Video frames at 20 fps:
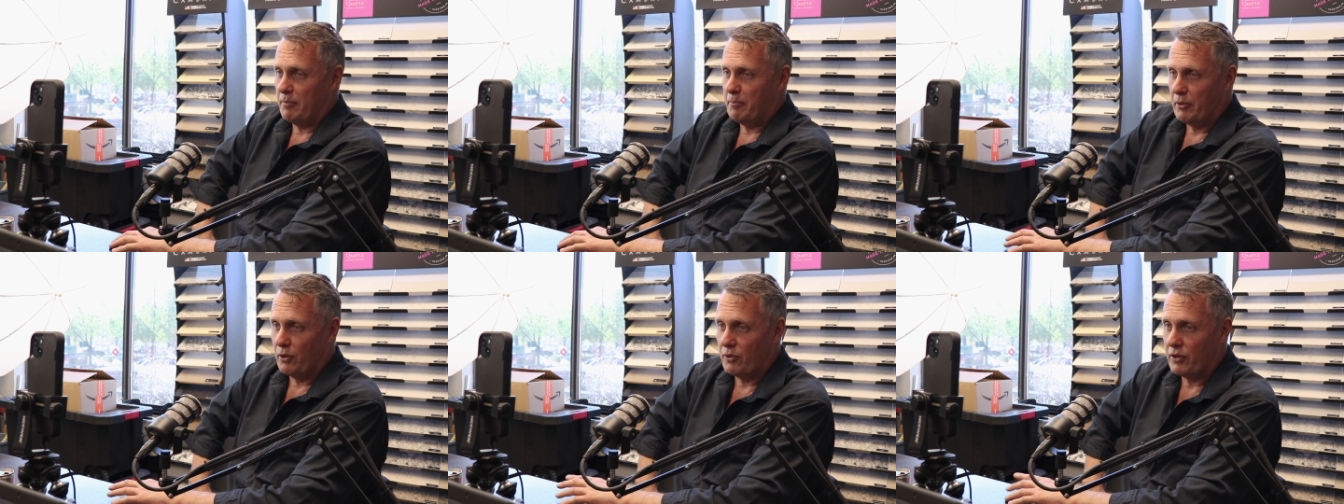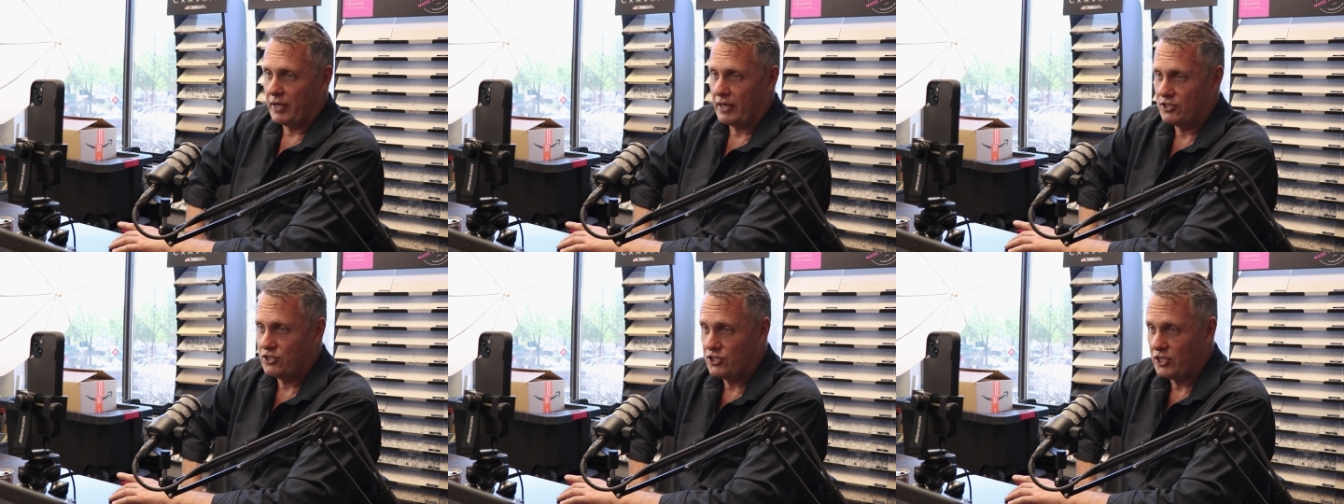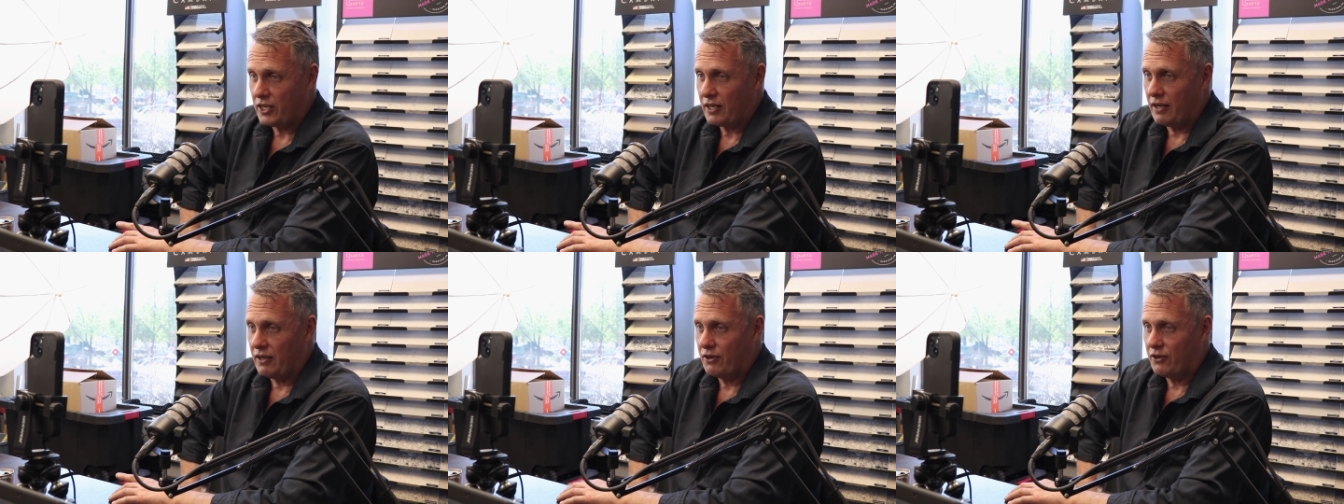building a
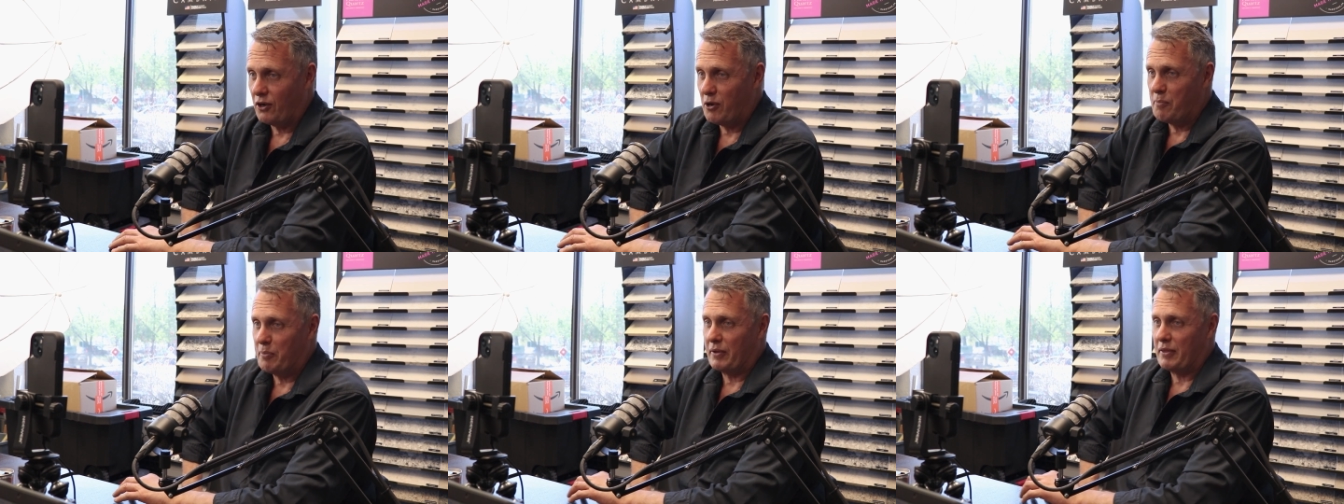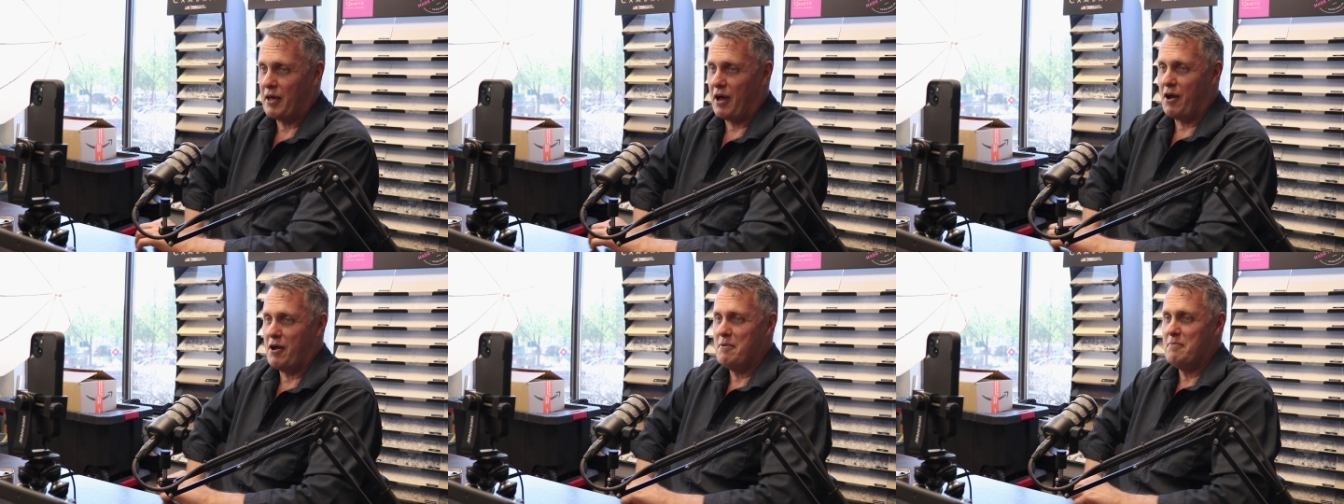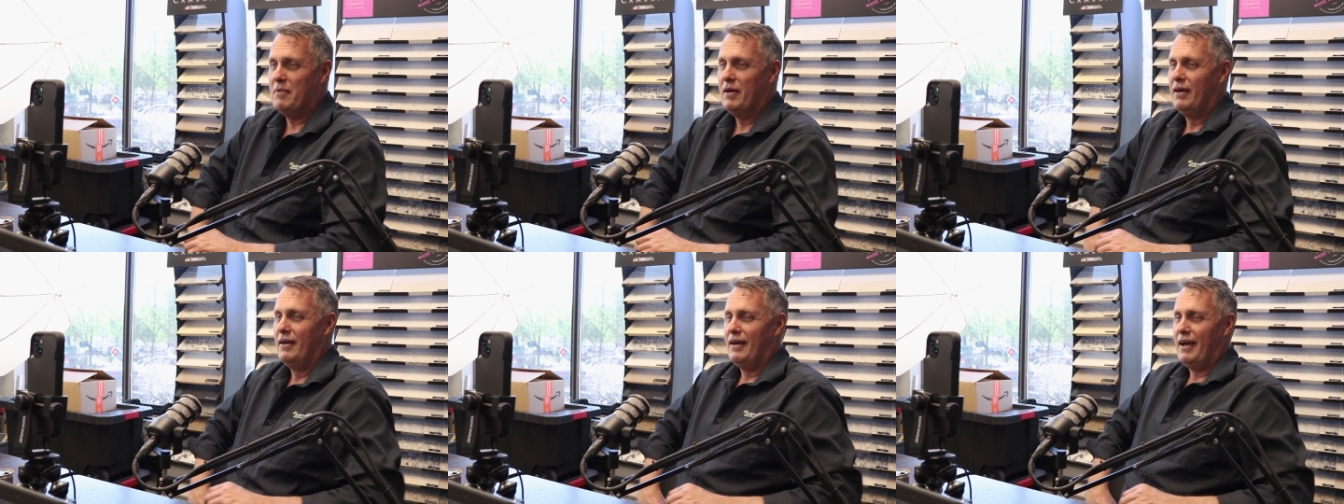chicken coop at the
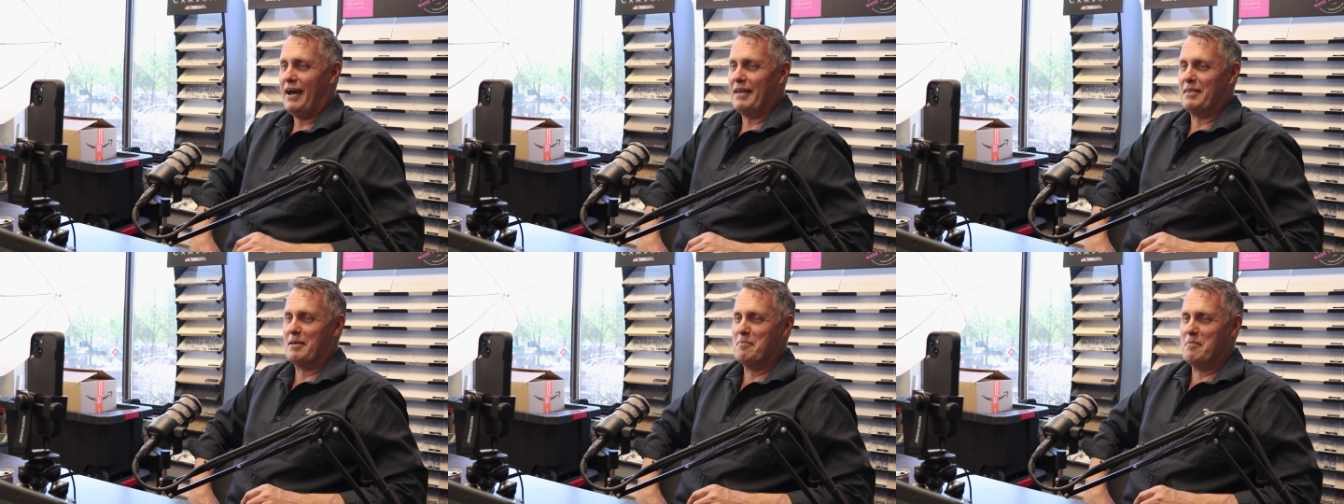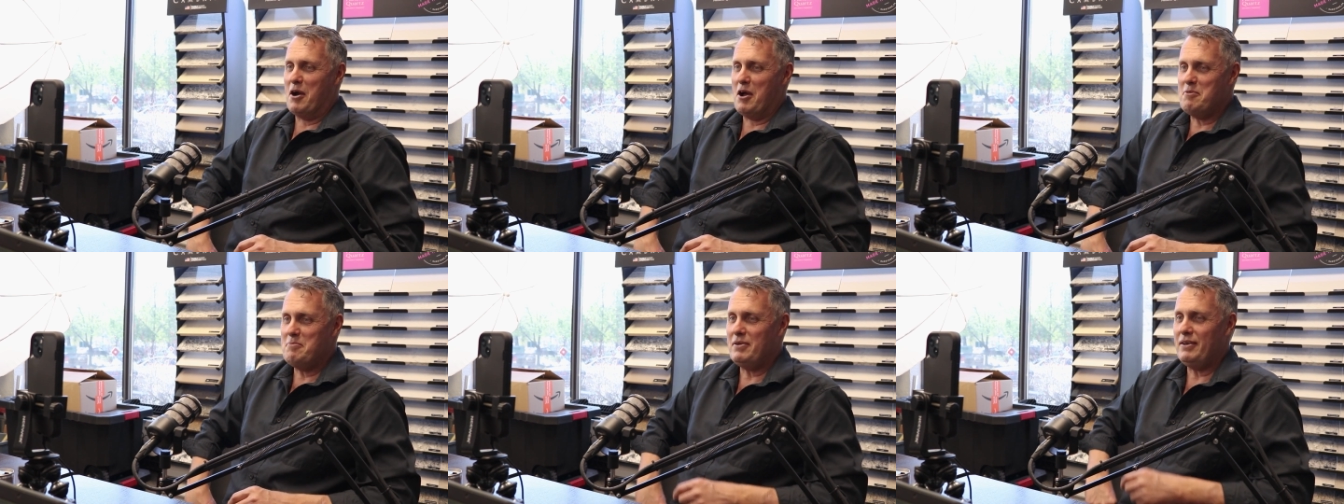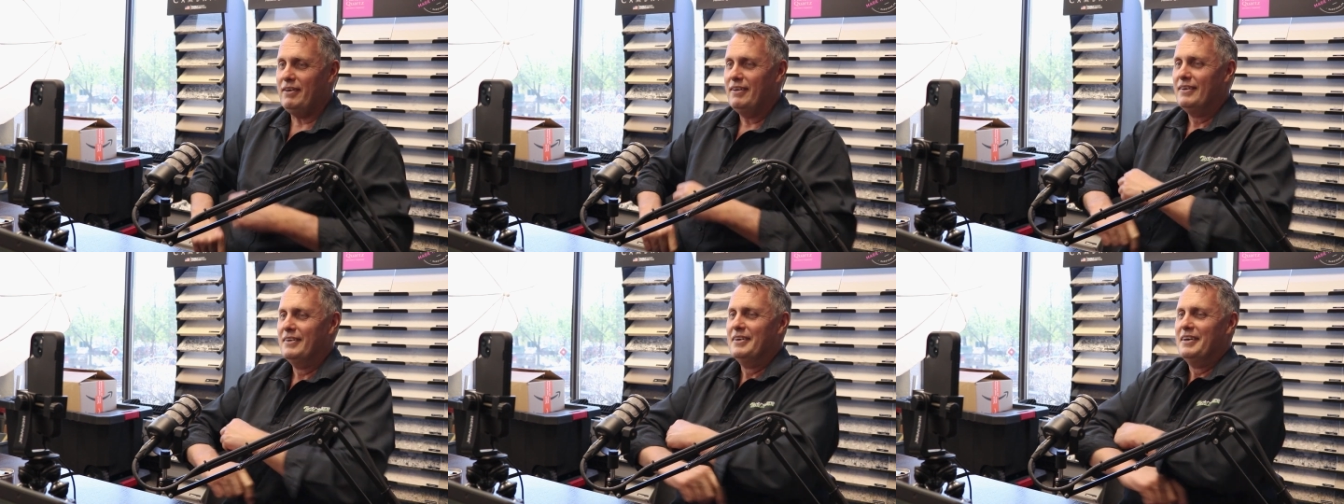home at the
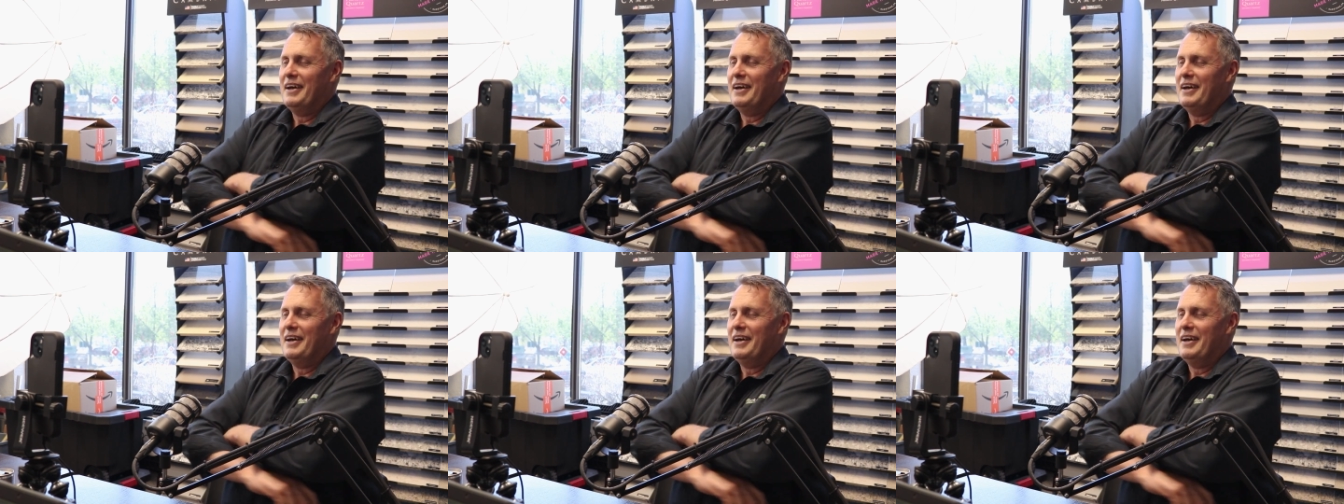moment.